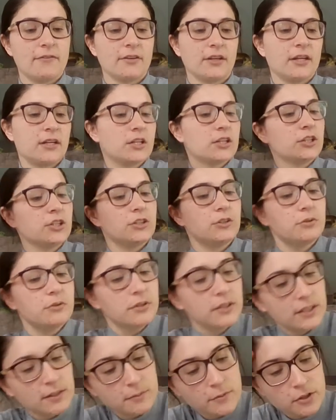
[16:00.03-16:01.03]
an
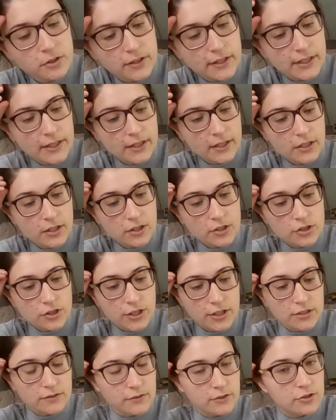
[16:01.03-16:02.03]
acute hemolytic
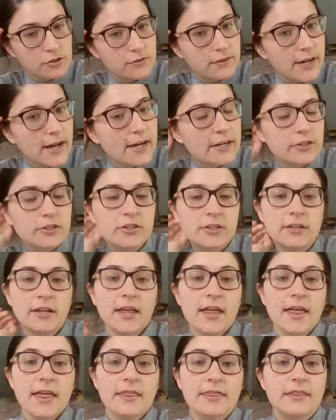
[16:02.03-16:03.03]
transfusion reaction.
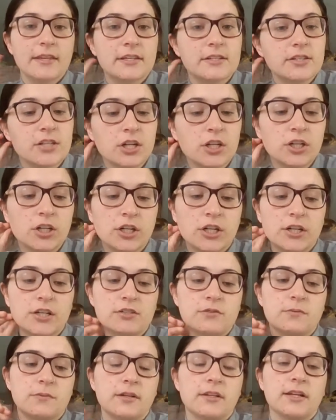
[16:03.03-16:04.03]
This
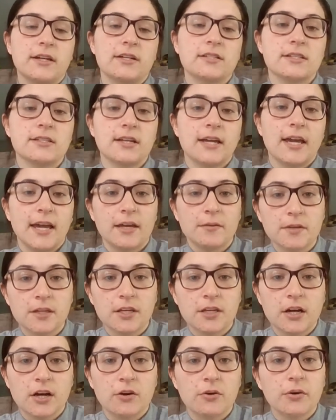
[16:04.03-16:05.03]
occurs when there is an
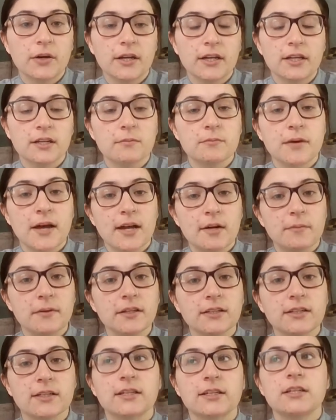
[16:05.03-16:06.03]
ABO
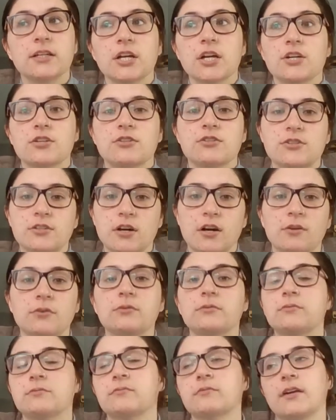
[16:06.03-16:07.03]
incompatibility.
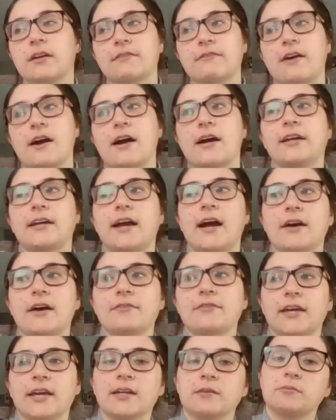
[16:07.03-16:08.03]
So if I
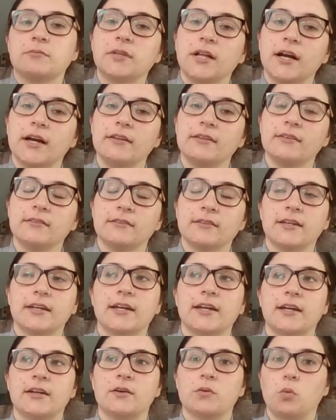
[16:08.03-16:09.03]
have A blood
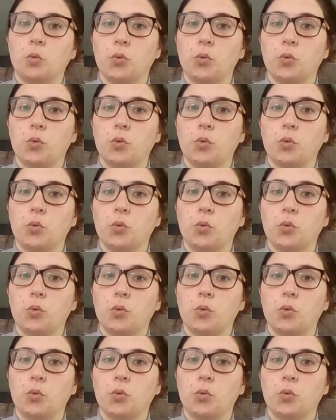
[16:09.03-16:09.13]
and